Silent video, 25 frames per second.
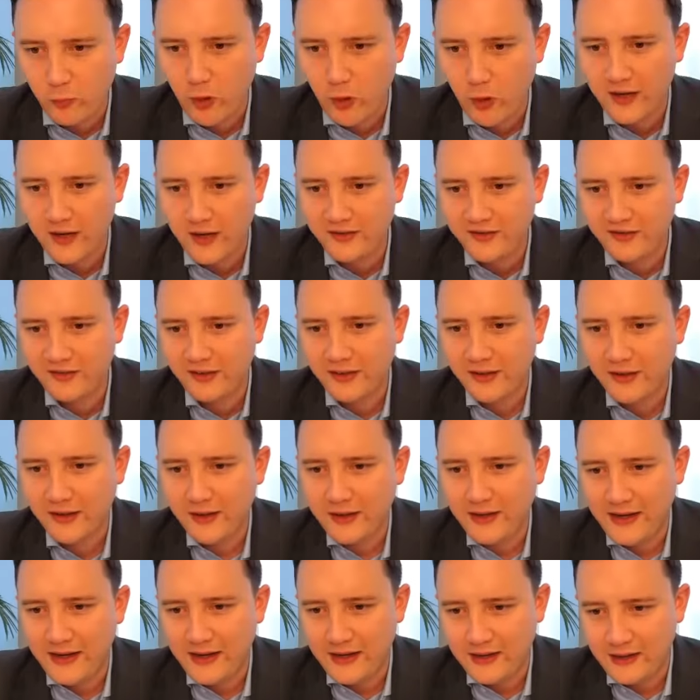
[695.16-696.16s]
wise
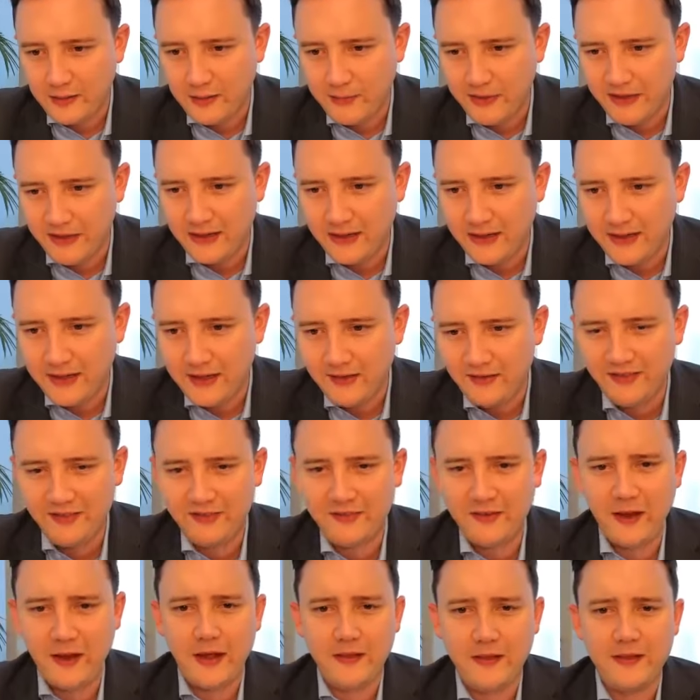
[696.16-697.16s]
in the middle east uh,